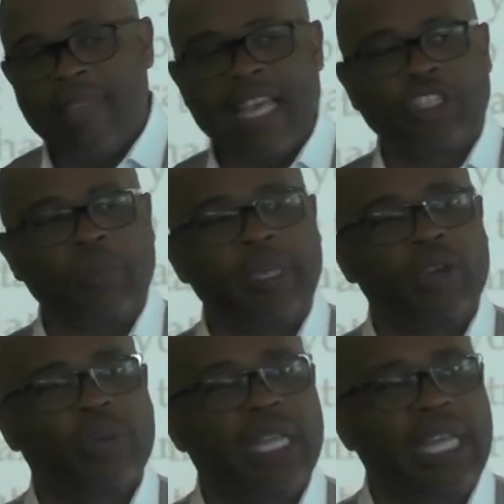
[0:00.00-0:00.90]
That should be
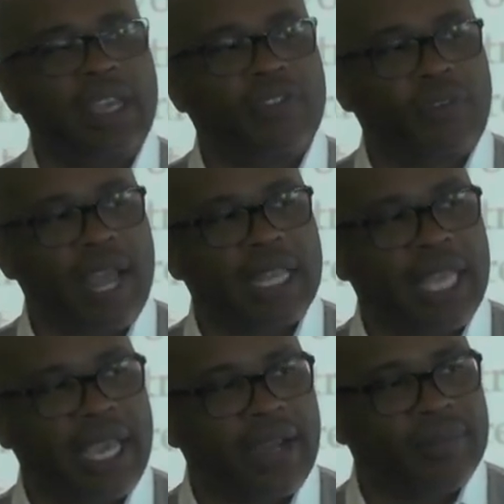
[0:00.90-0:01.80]
a relief right
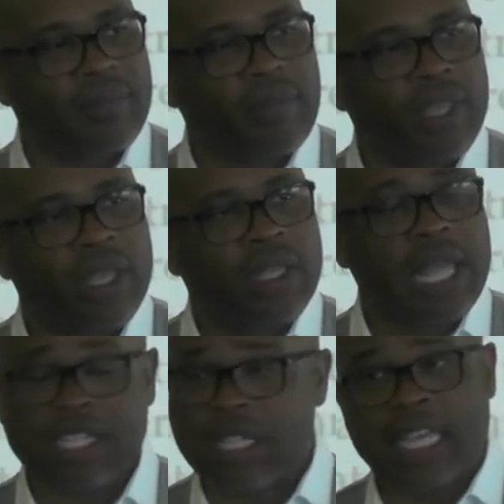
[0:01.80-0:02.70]
there.
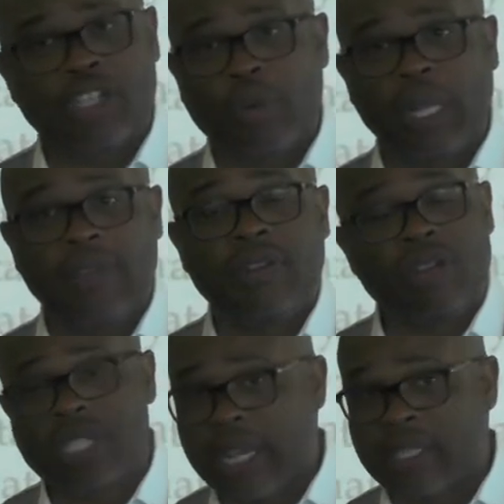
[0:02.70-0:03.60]
That's a relief.
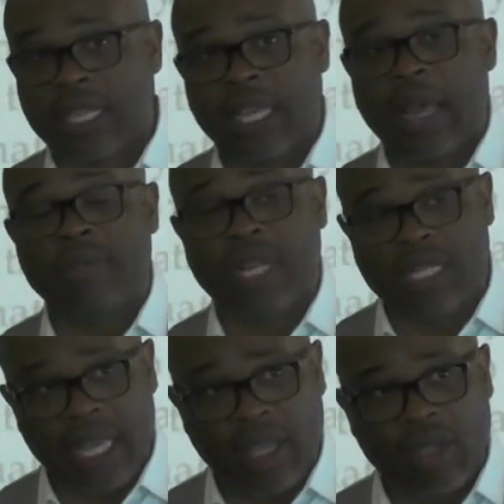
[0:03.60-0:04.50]
No, seriously, I'm trying
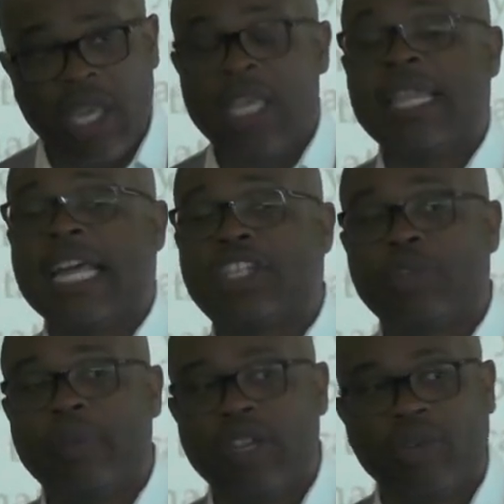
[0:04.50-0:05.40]
to tell you. That
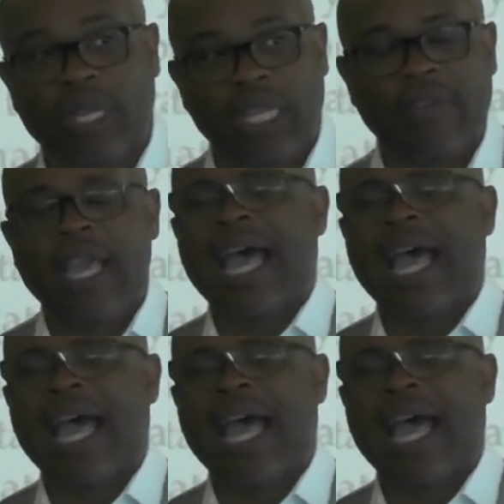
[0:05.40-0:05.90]
should be a relief.